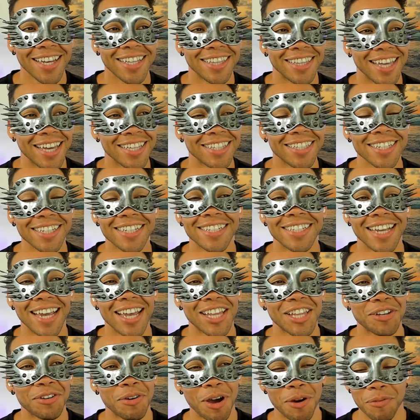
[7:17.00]
That's
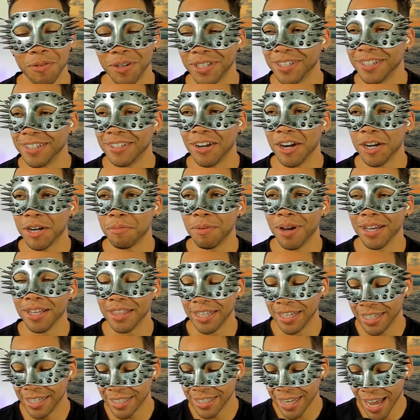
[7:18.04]
exactly why I wanted to talk about
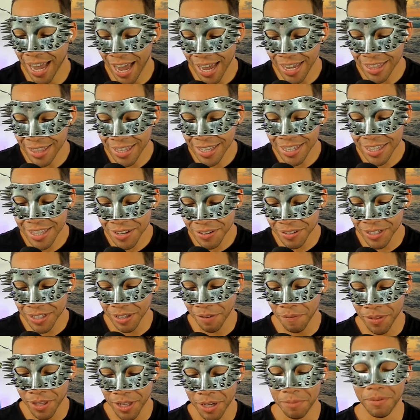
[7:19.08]
this. I think there's
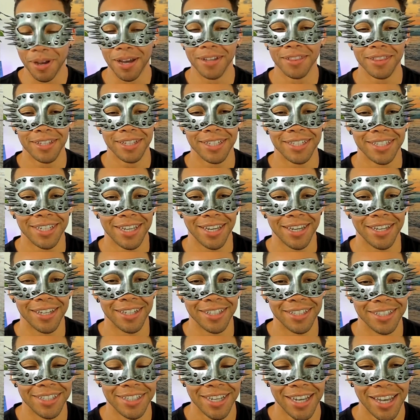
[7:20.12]
something about these
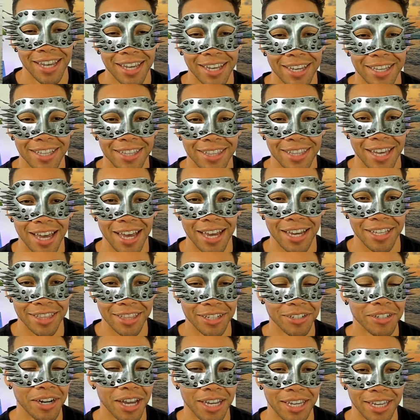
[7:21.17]
kids that
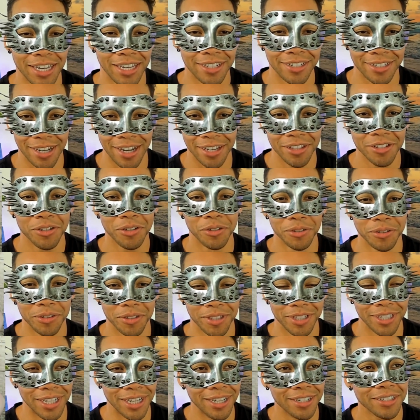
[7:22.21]
they're not kids now. They're older
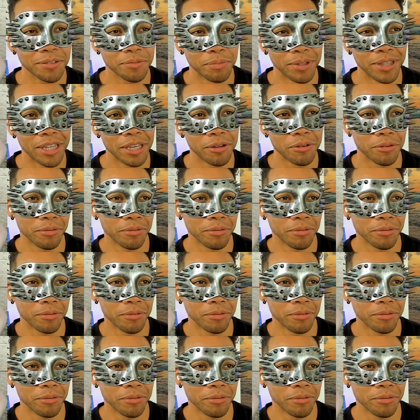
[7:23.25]
than us, but they